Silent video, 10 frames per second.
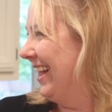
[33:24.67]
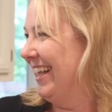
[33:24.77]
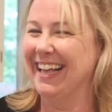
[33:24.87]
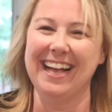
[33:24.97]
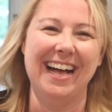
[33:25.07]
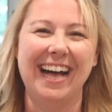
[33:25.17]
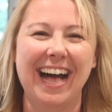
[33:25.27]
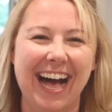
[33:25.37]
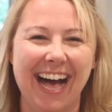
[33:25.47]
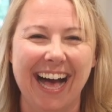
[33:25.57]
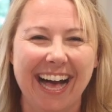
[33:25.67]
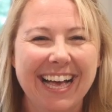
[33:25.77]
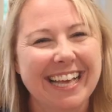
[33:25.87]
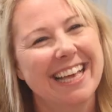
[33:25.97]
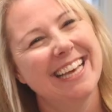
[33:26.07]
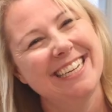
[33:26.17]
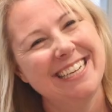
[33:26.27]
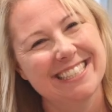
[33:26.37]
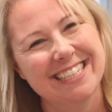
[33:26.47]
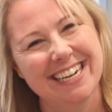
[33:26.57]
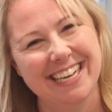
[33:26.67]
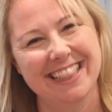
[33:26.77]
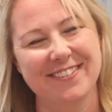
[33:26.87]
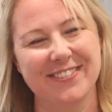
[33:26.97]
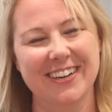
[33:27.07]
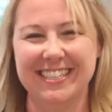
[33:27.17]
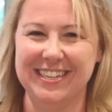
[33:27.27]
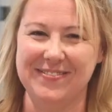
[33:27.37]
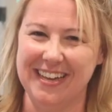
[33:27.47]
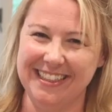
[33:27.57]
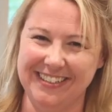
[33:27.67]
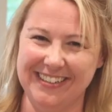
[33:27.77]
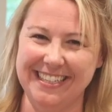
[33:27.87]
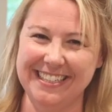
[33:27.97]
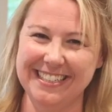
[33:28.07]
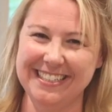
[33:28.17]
And he's gonna get them cooked up on the grill.